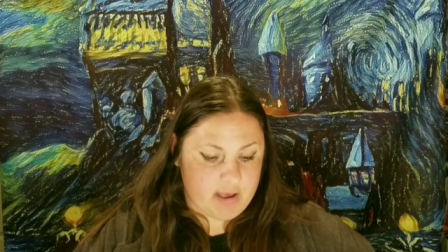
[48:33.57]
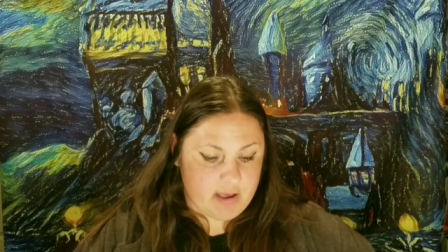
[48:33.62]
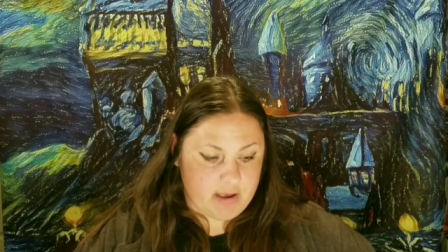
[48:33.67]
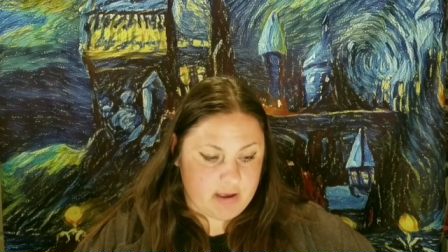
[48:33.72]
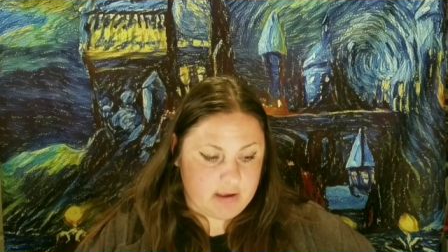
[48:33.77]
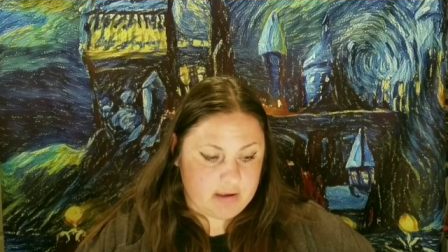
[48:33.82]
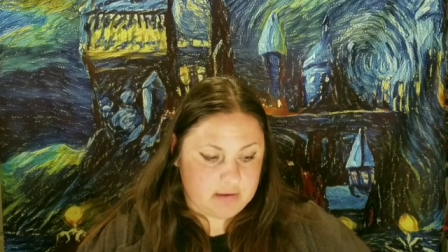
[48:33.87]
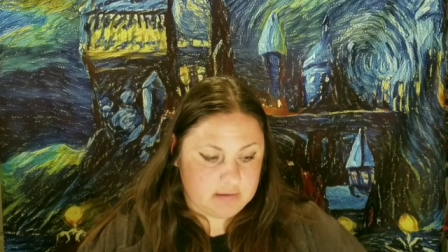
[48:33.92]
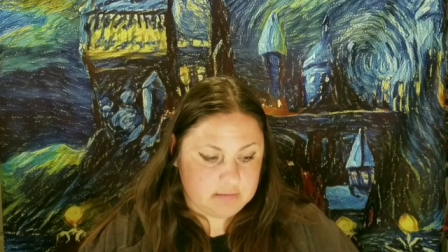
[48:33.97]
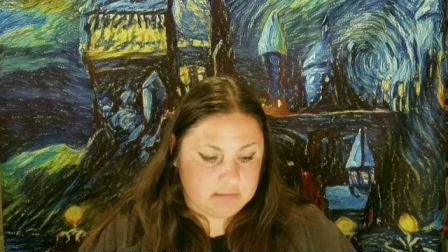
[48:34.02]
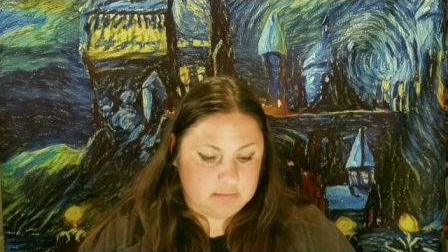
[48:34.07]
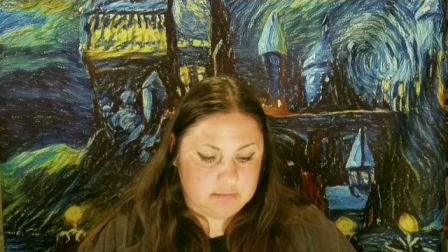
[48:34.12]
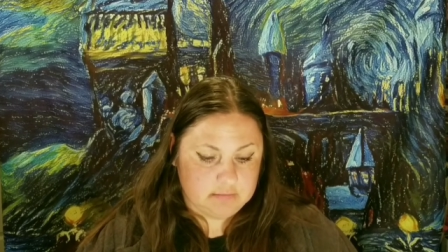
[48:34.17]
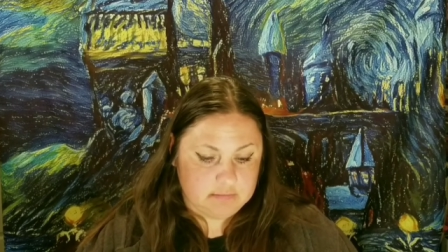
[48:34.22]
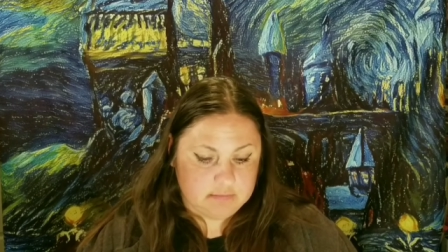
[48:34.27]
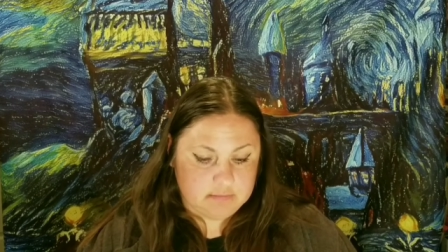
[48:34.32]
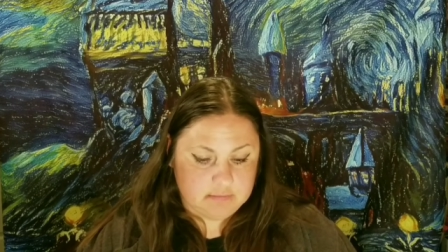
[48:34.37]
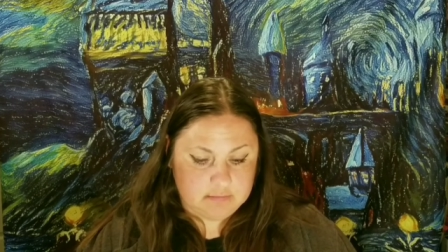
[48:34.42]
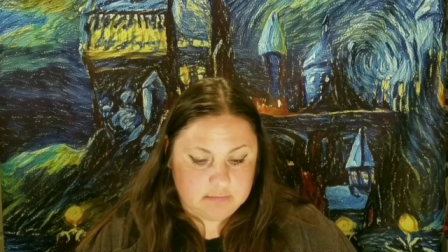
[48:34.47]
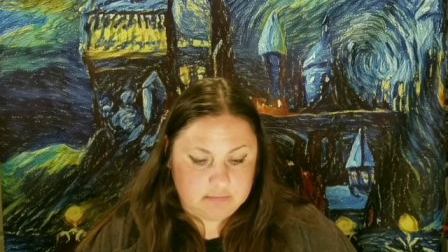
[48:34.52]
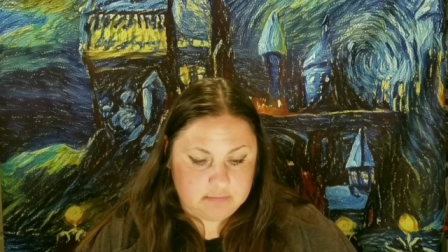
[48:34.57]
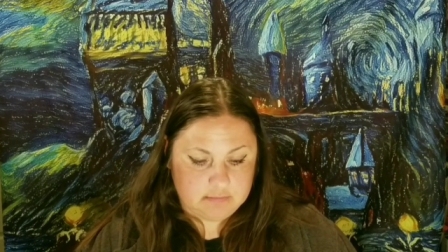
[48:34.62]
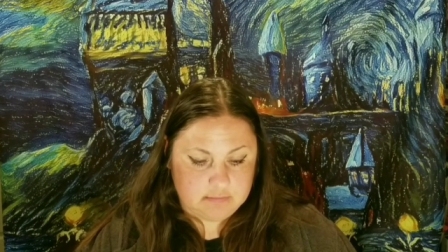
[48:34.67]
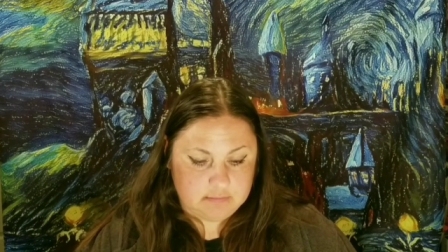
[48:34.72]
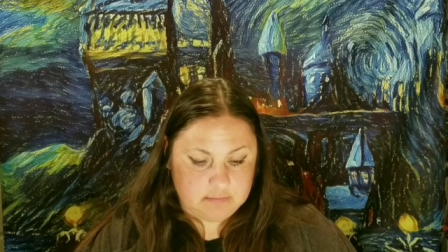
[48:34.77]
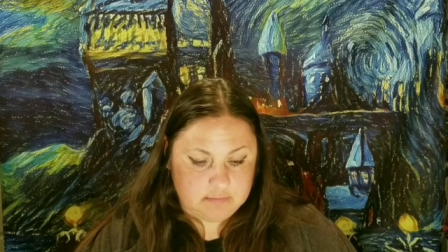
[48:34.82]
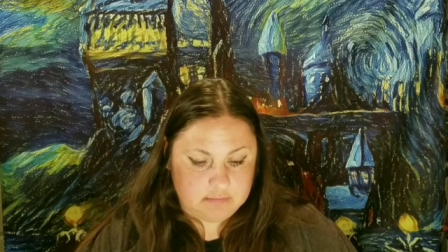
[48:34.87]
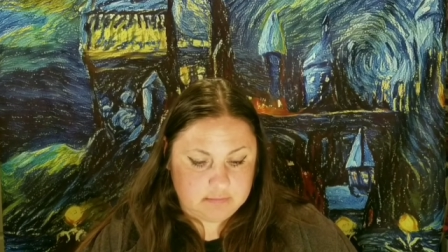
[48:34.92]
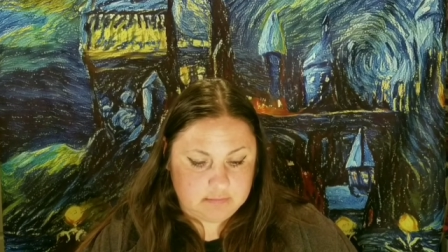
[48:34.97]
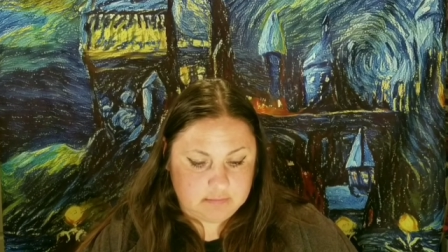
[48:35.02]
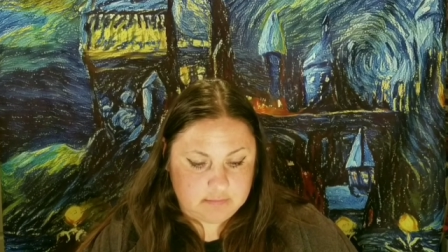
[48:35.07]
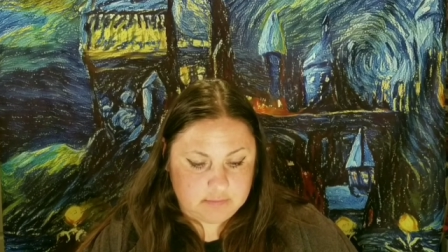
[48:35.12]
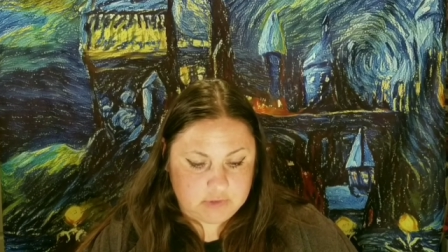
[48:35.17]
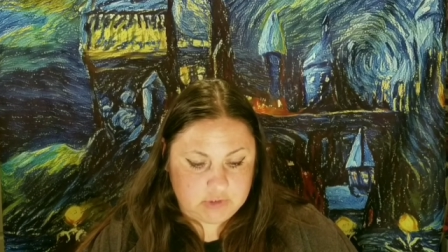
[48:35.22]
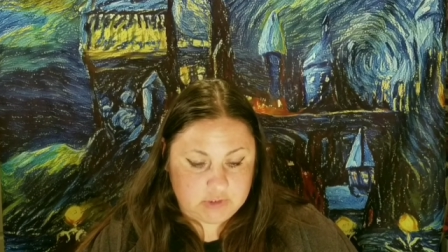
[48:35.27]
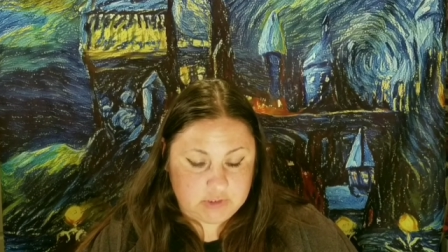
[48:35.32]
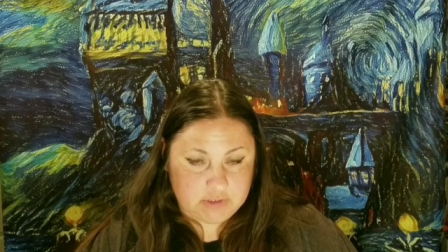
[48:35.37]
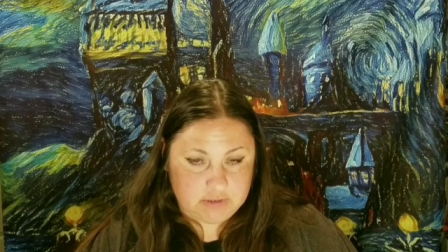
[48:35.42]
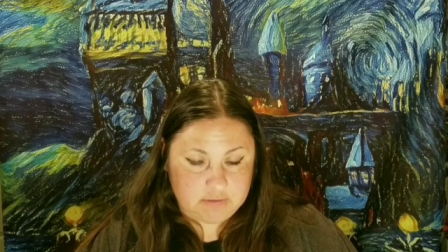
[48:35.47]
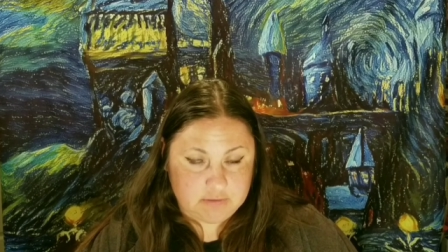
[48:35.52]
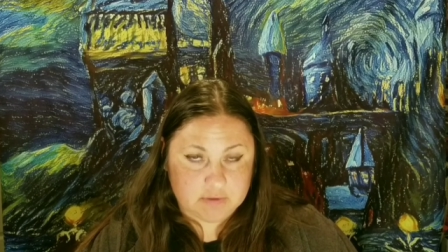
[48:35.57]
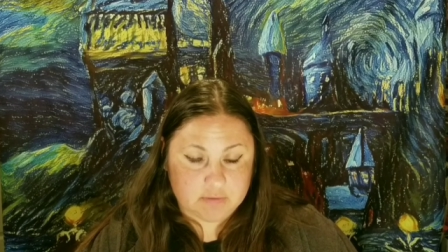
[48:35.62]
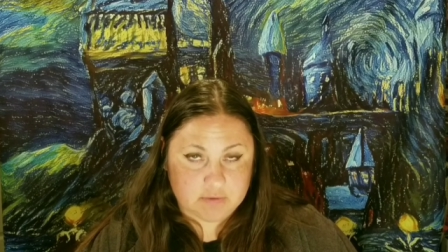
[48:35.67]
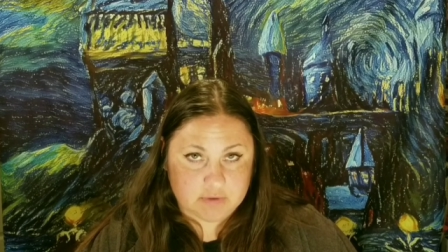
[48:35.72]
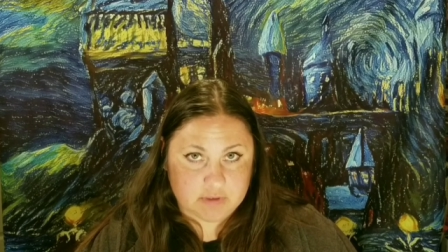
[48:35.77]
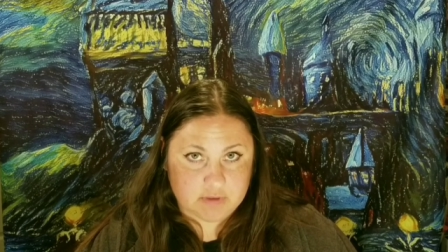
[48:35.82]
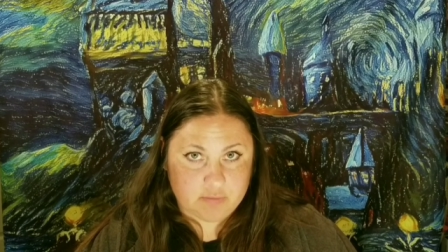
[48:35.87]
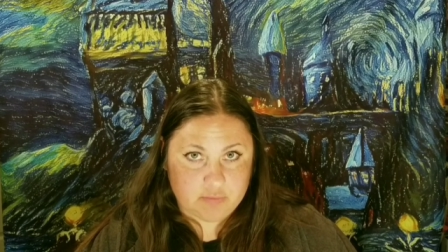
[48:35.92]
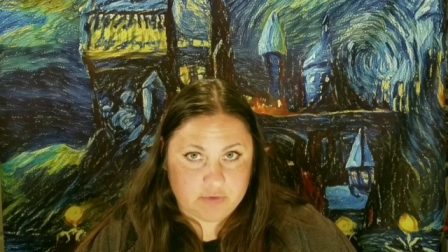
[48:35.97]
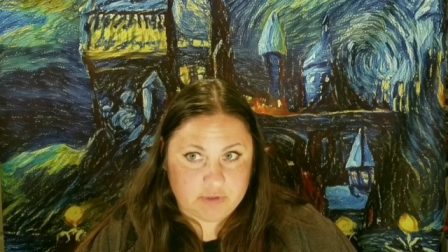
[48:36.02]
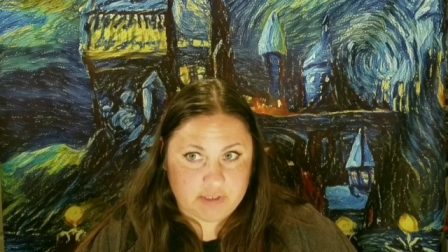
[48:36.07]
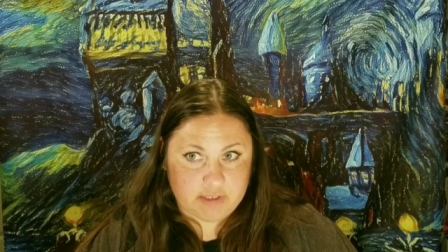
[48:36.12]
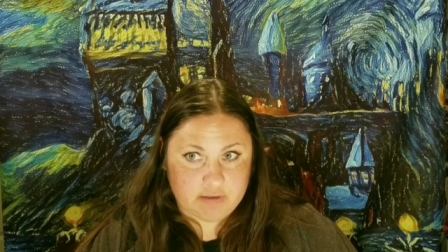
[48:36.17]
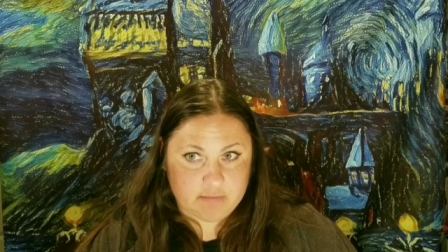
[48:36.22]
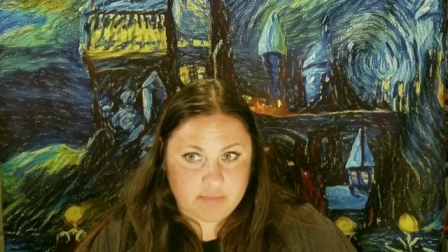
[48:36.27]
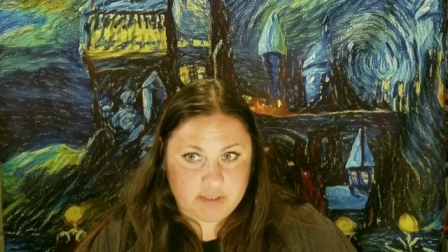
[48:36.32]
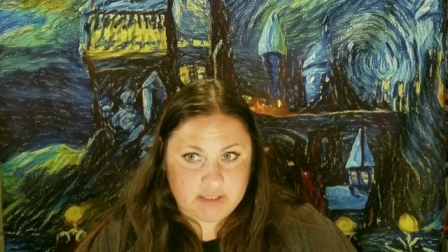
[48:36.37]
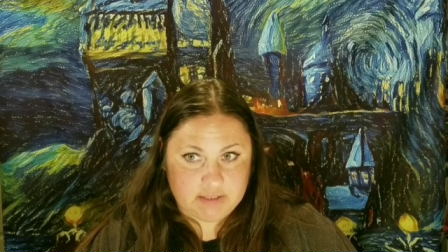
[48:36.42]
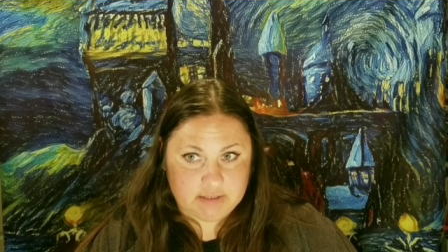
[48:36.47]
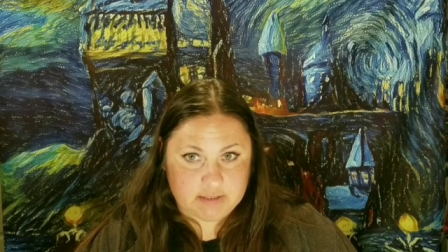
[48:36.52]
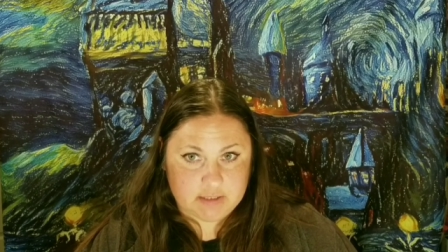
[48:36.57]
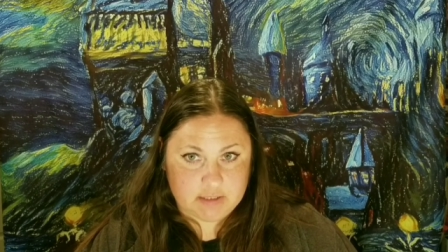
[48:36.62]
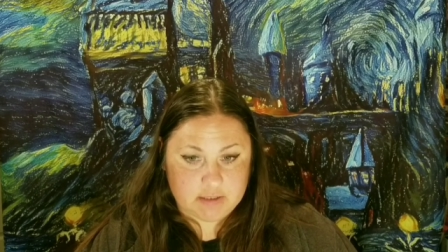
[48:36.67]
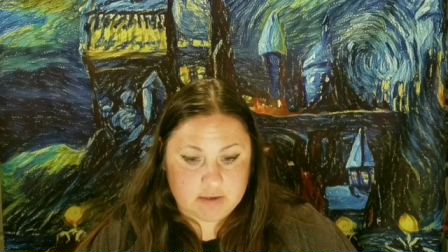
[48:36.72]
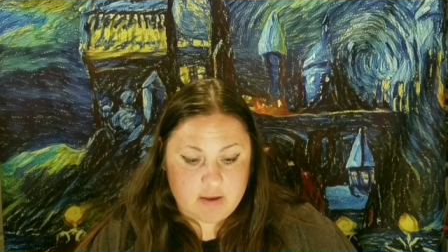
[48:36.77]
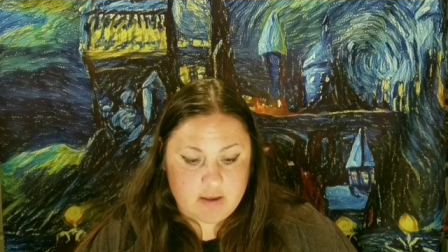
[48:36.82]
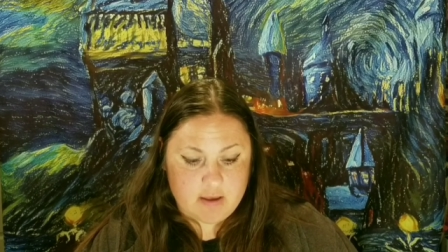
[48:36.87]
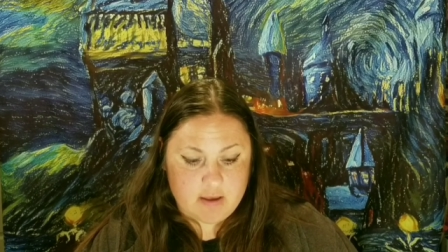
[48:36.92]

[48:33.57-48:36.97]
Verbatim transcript: uh, she was really pretty amazing.